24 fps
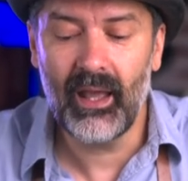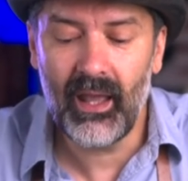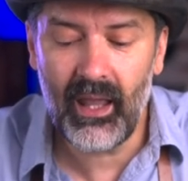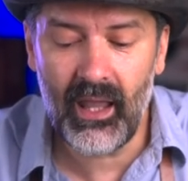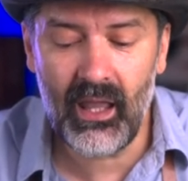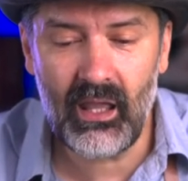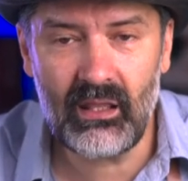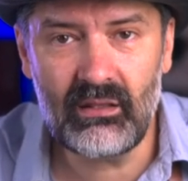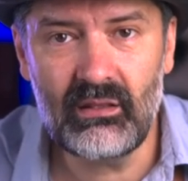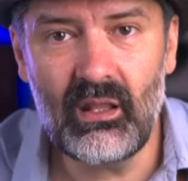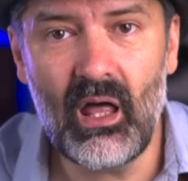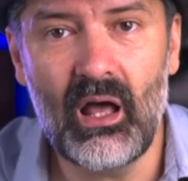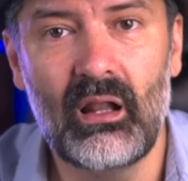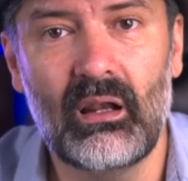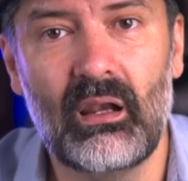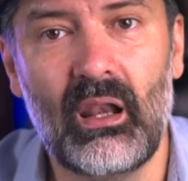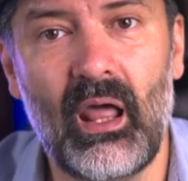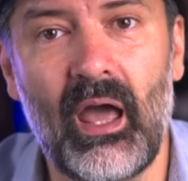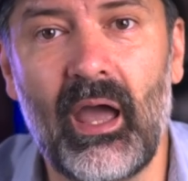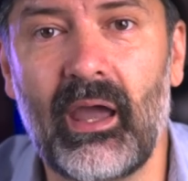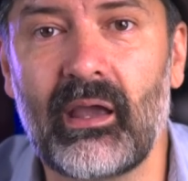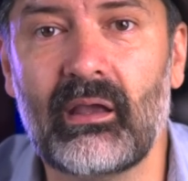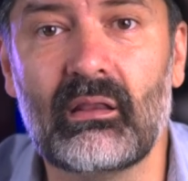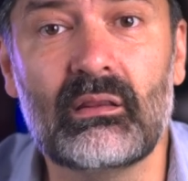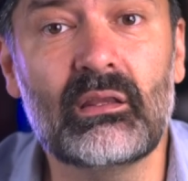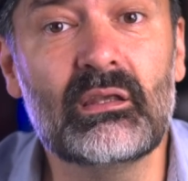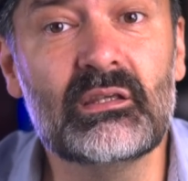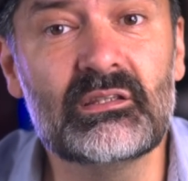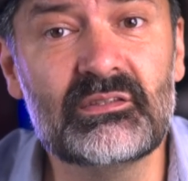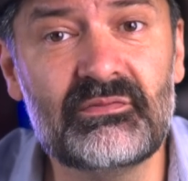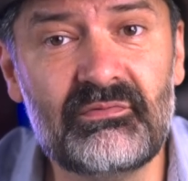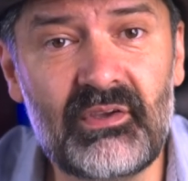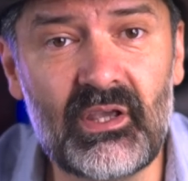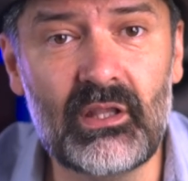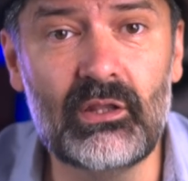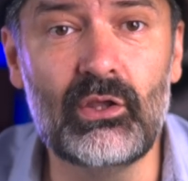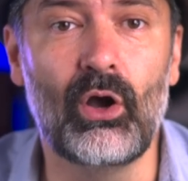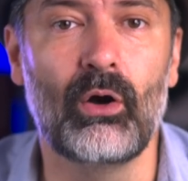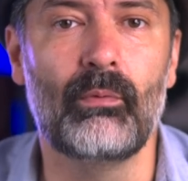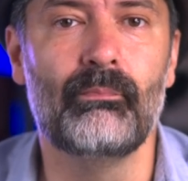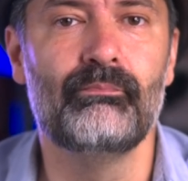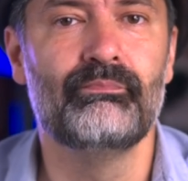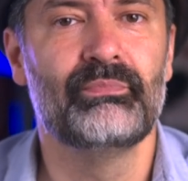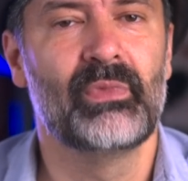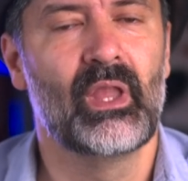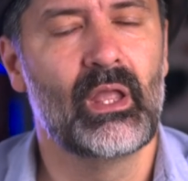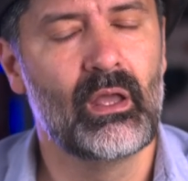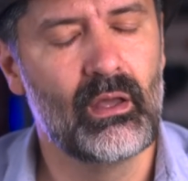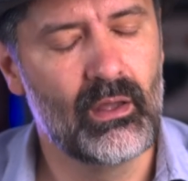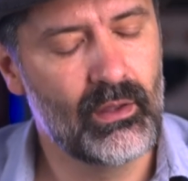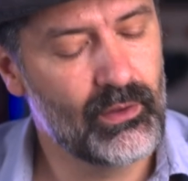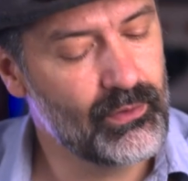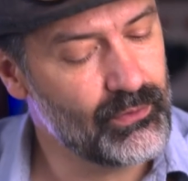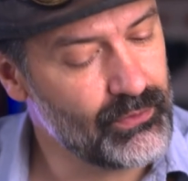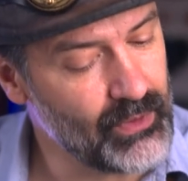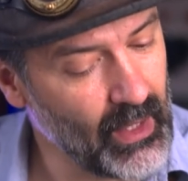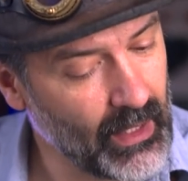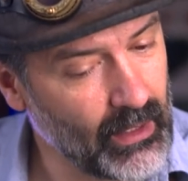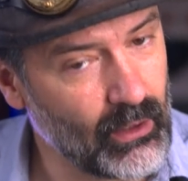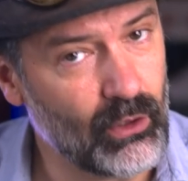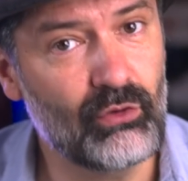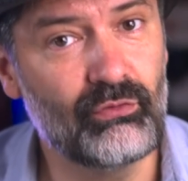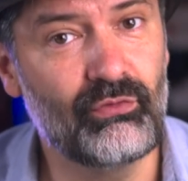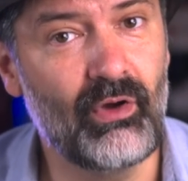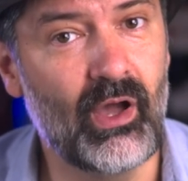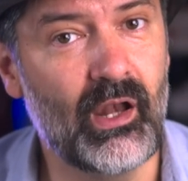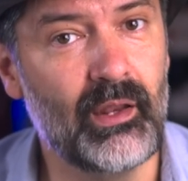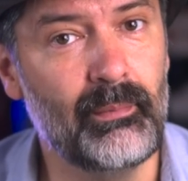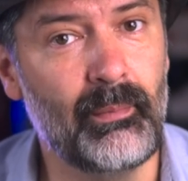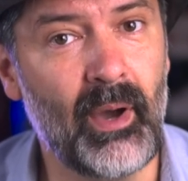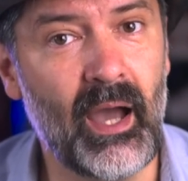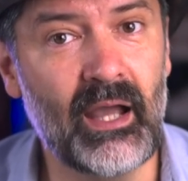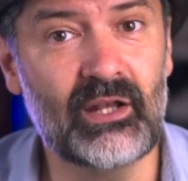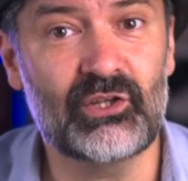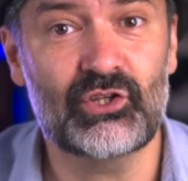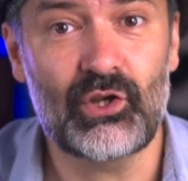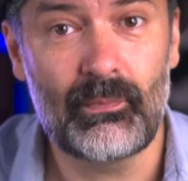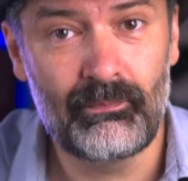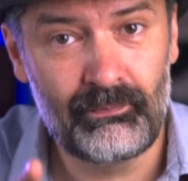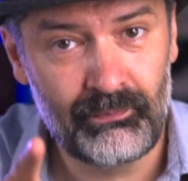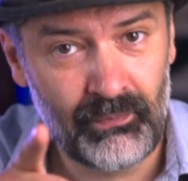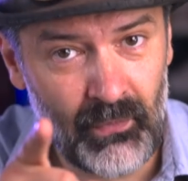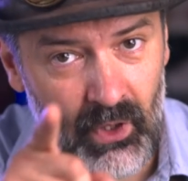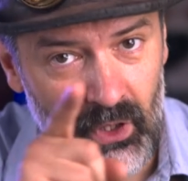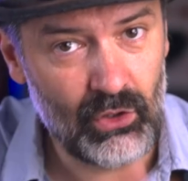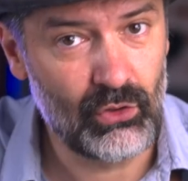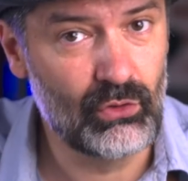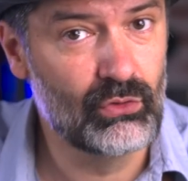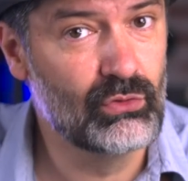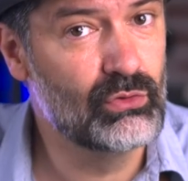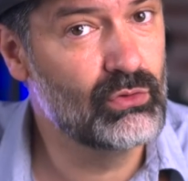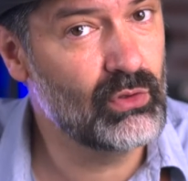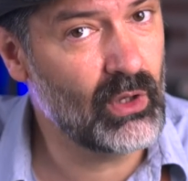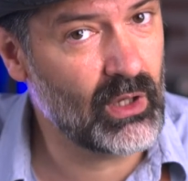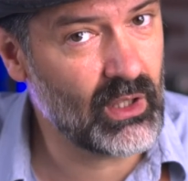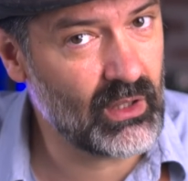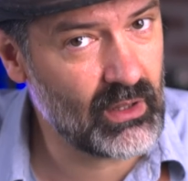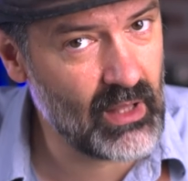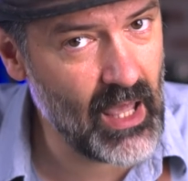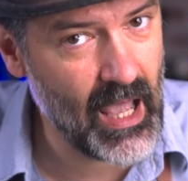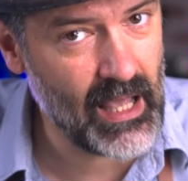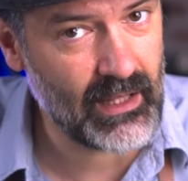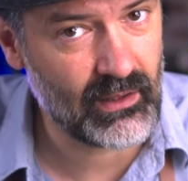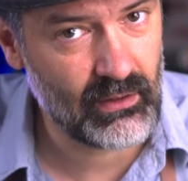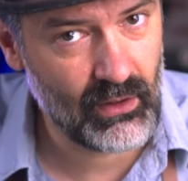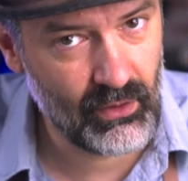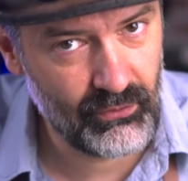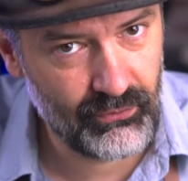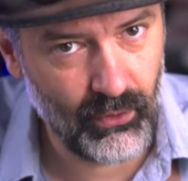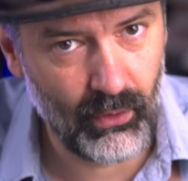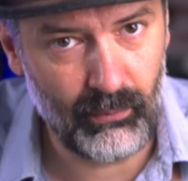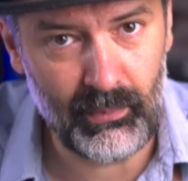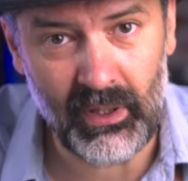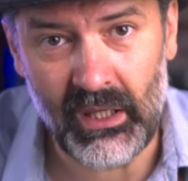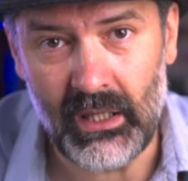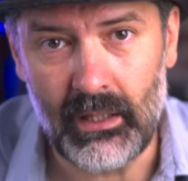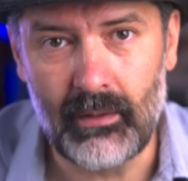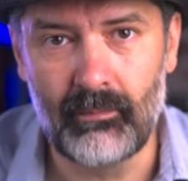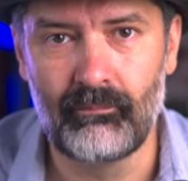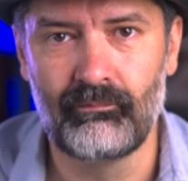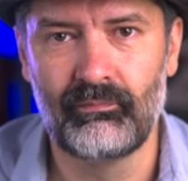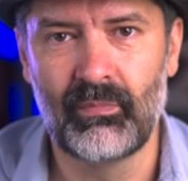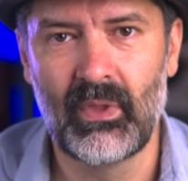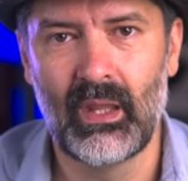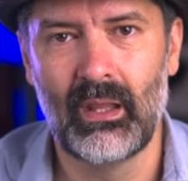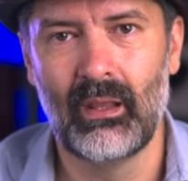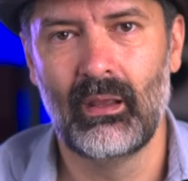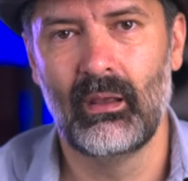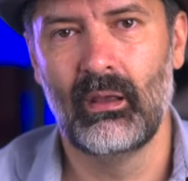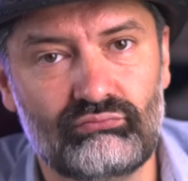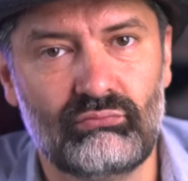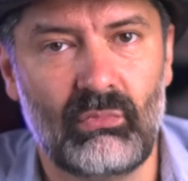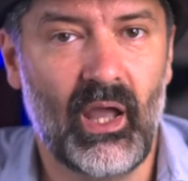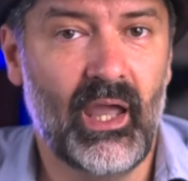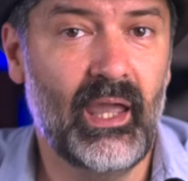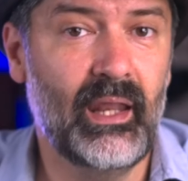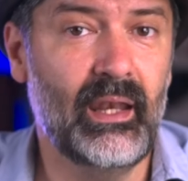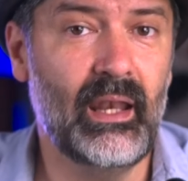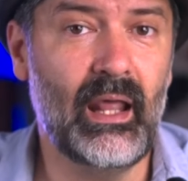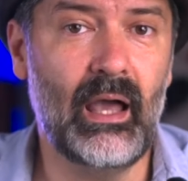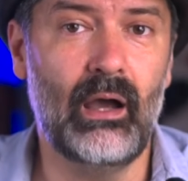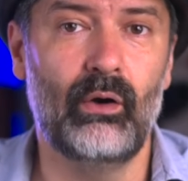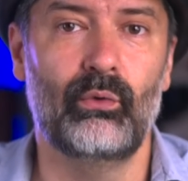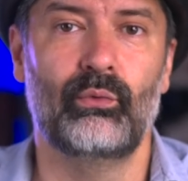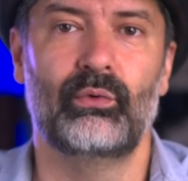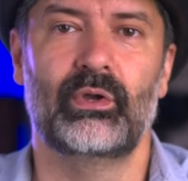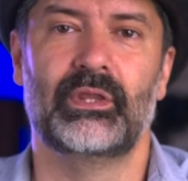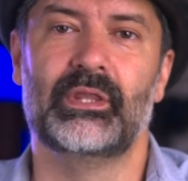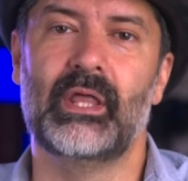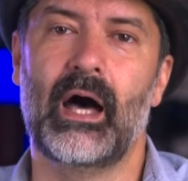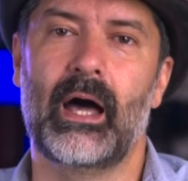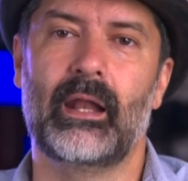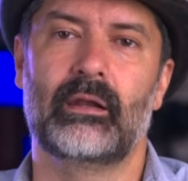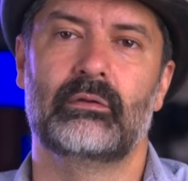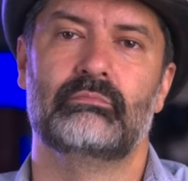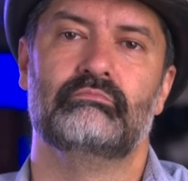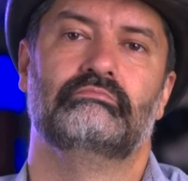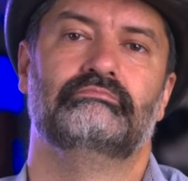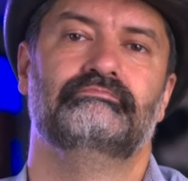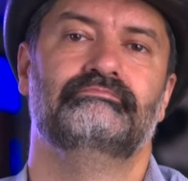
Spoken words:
and like this video. Thank you very much. You're doing that for me. And now we're done.